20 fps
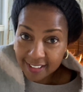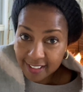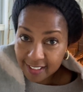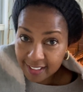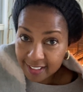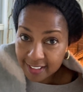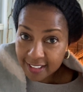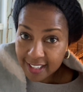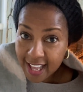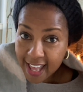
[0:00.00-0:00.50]

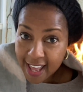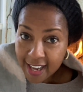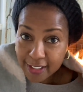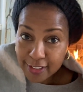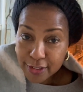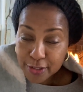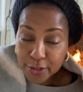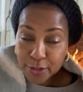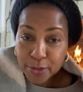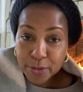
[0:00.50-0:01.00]
uh,
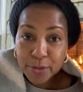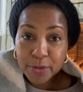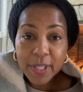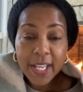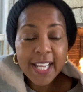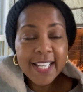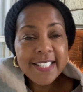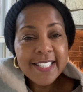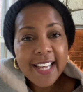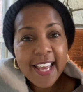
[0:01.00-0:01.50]
attitude
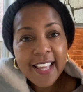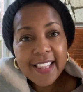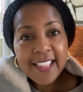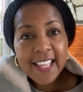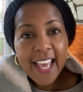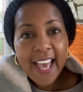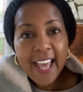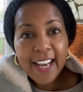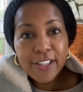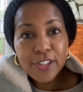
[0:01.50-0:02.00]
and take
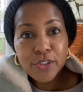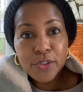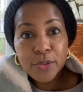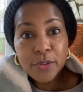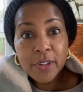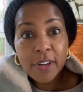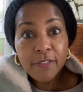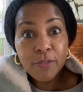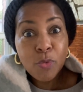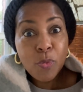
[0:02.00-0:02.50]
the
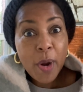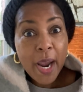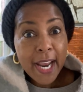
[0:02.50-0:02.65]
attitude of,